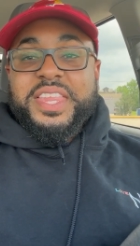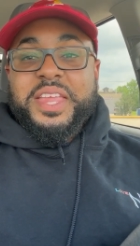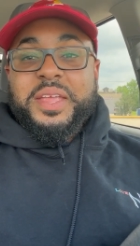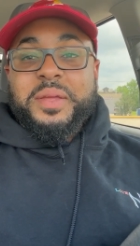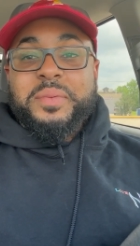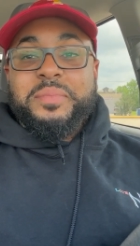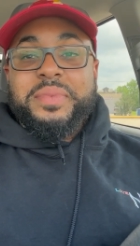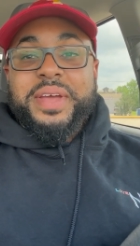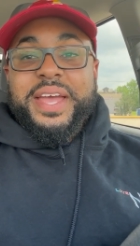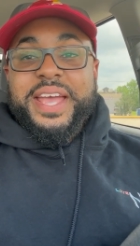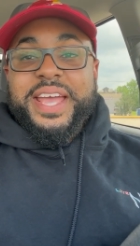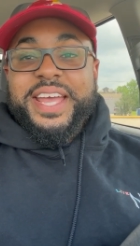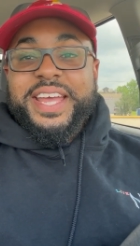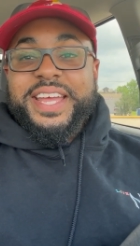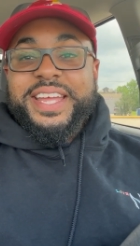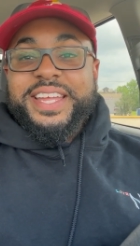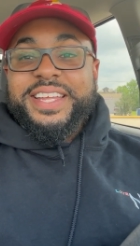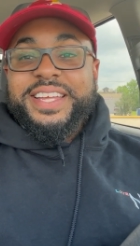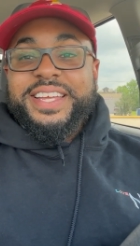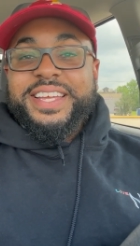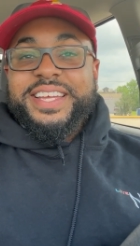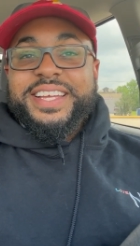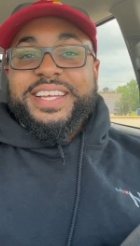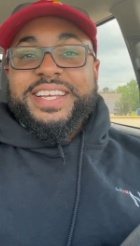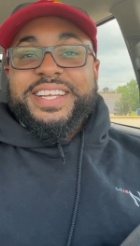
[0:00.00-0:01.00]
Man,
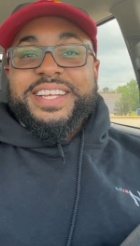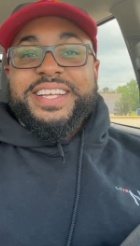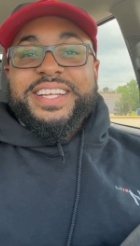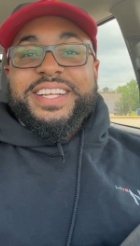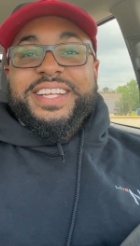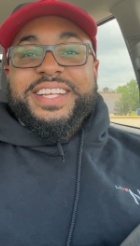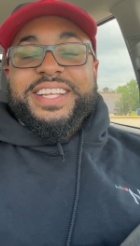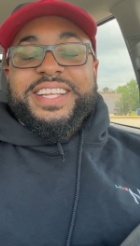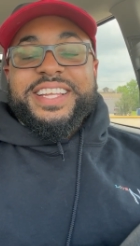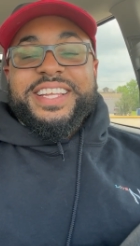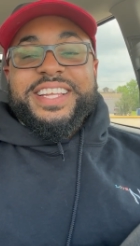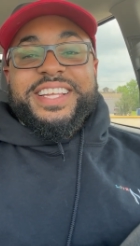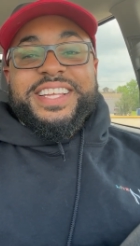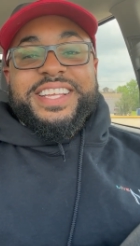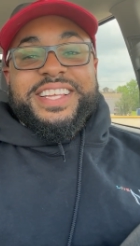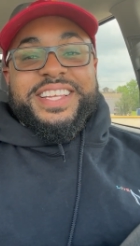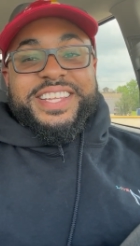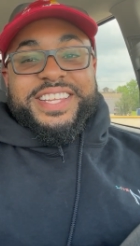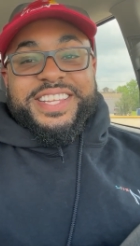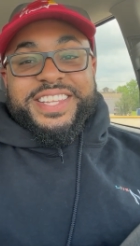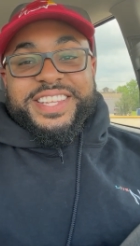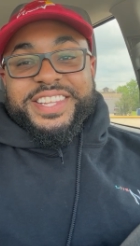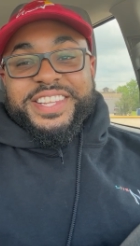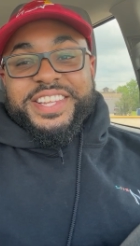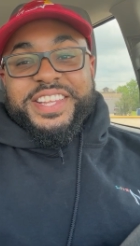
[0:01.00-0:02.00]

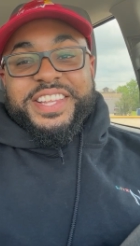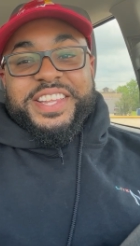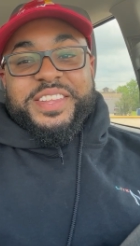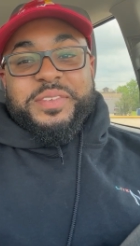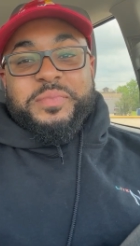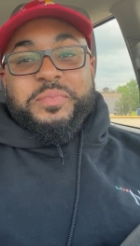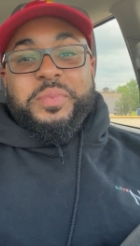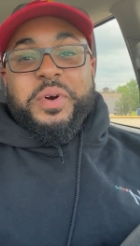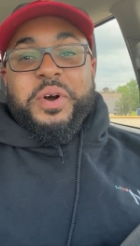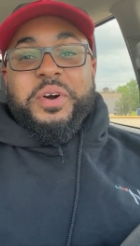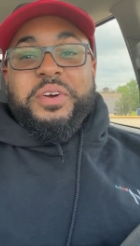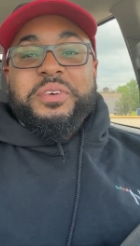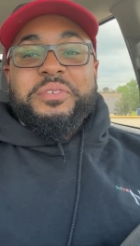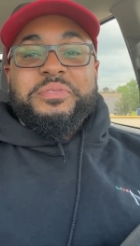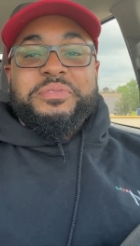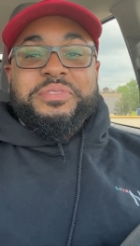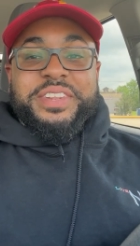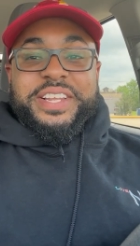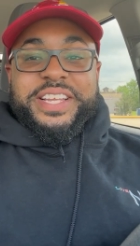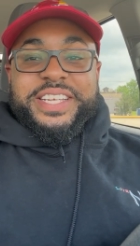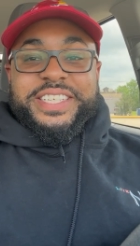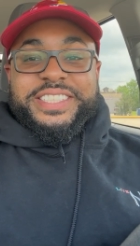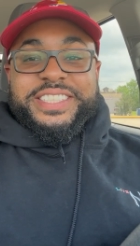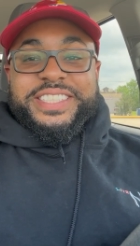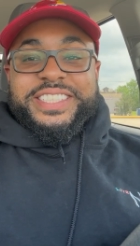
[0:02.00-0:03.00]
Bocca
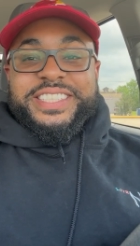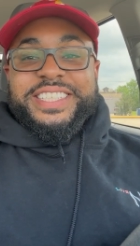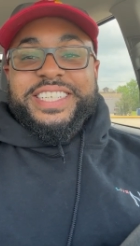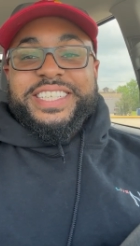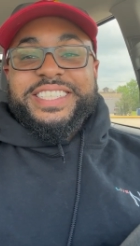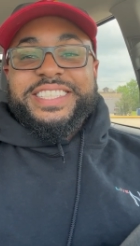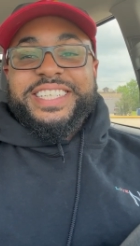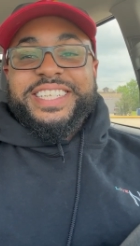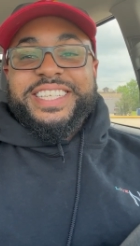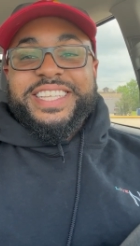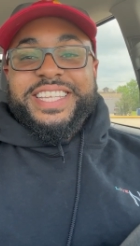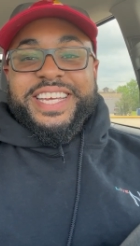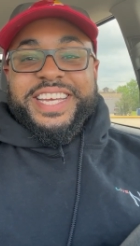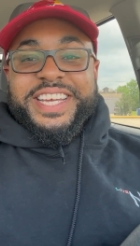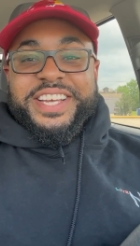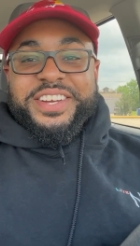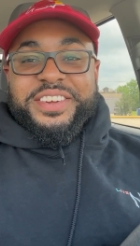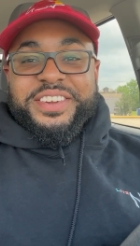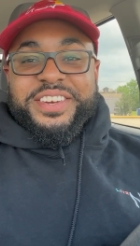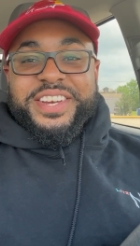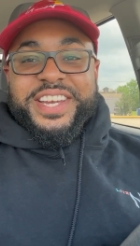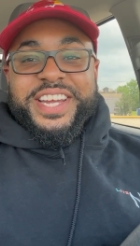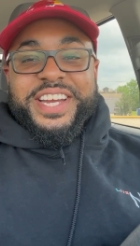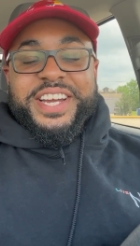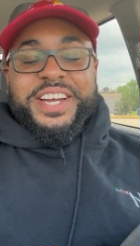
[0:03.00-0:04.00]
Felice, you did your thing
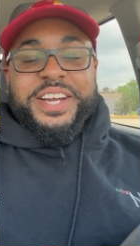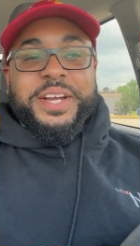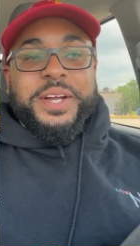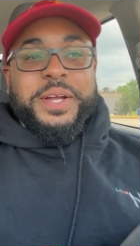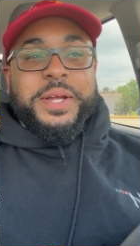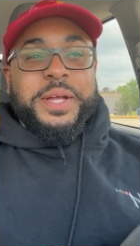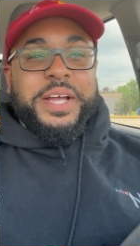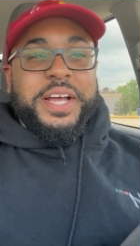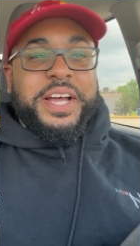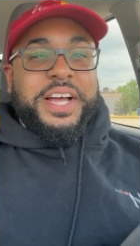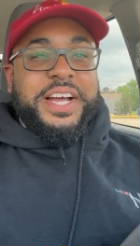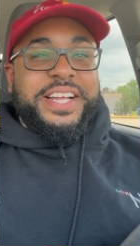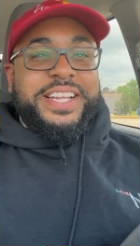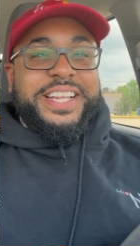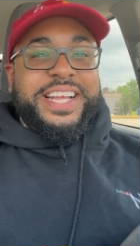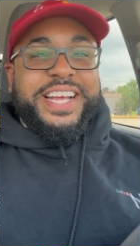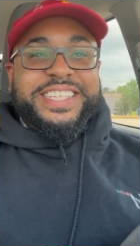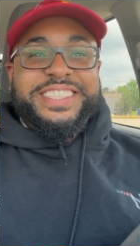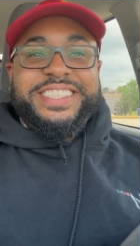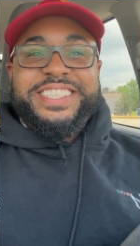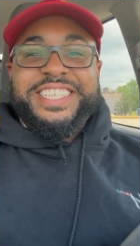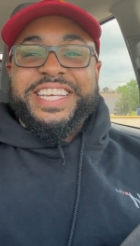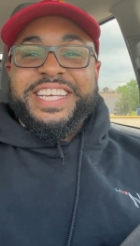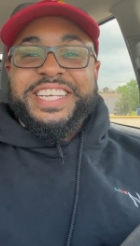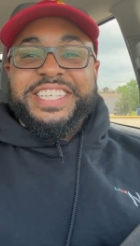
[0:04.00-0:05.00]
on there. That
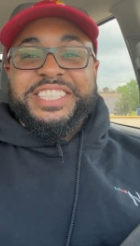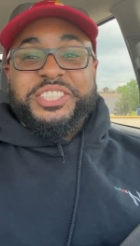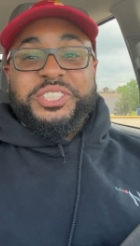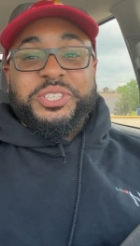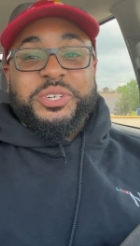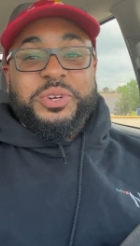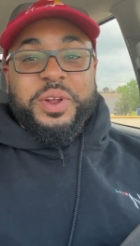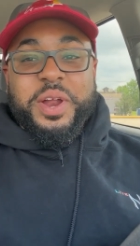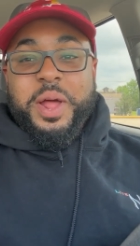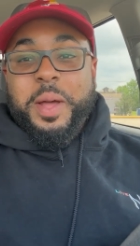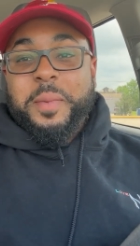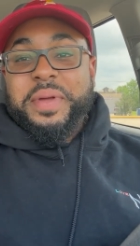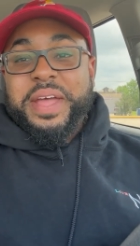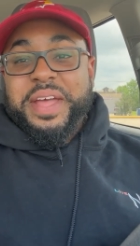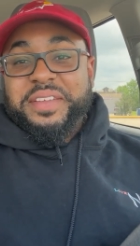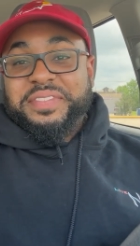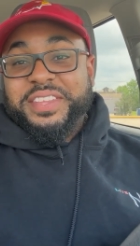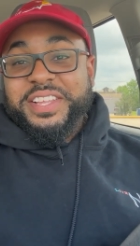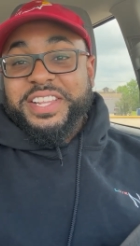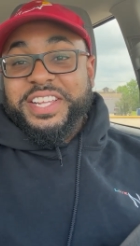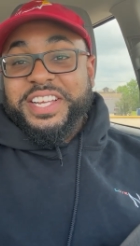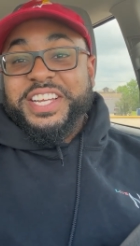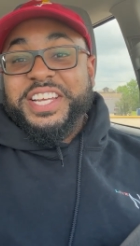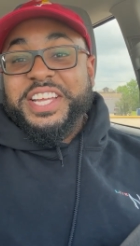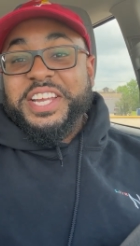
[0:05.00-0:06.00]
cheese, I'm gonna have to
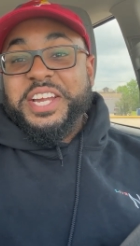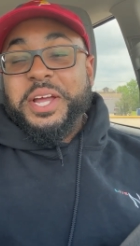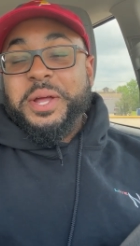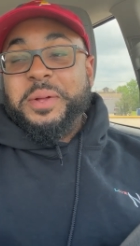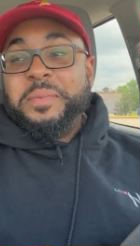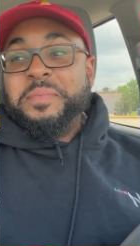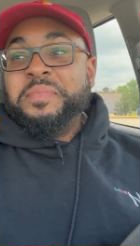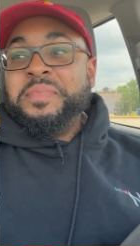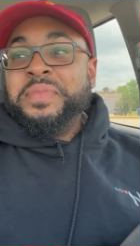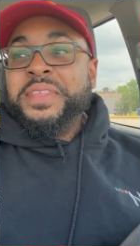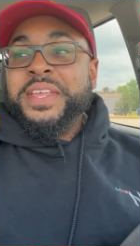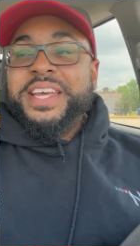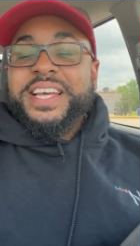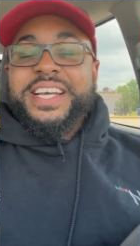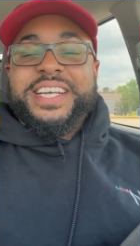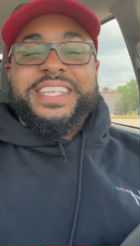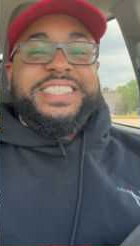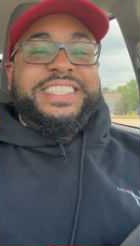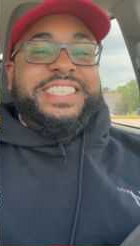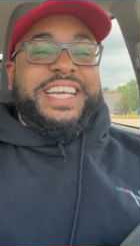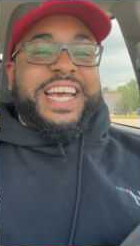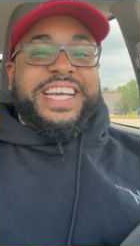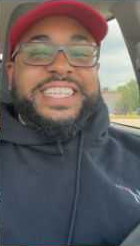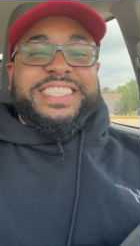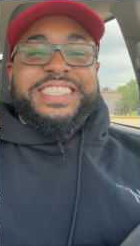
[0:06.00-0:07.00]
look it up, because
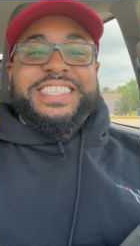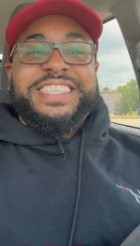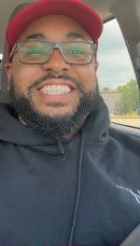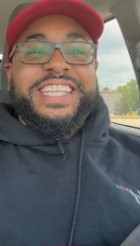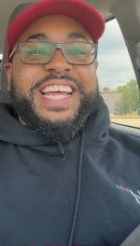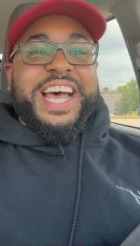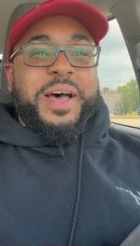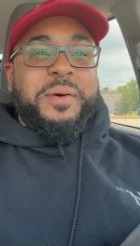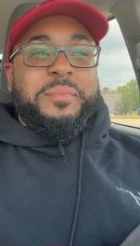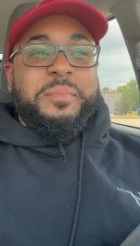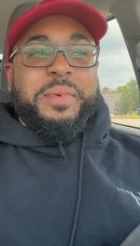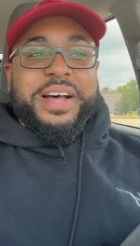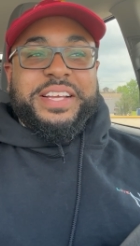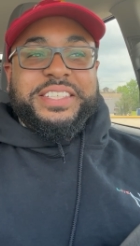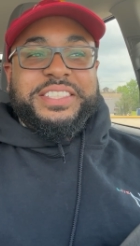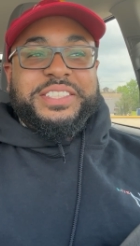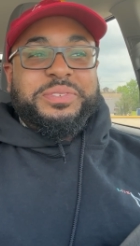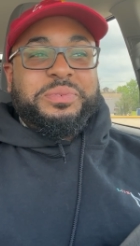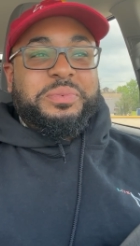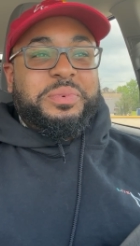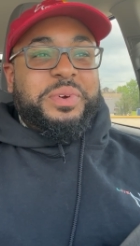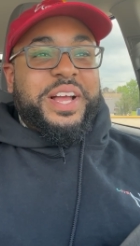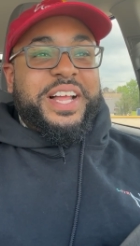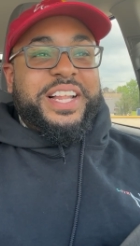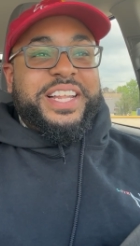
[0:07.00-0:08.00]
that's not
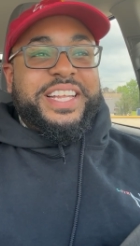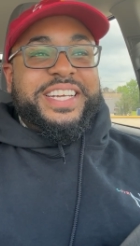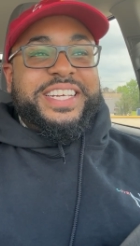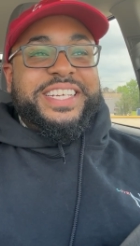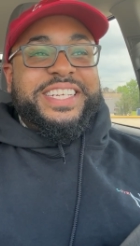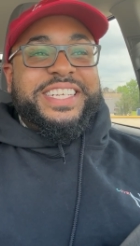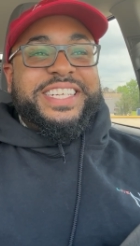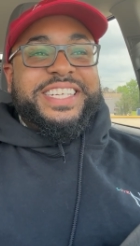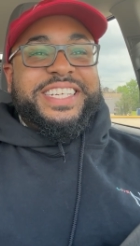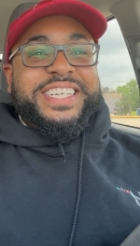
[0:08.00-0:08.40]
mozzarella.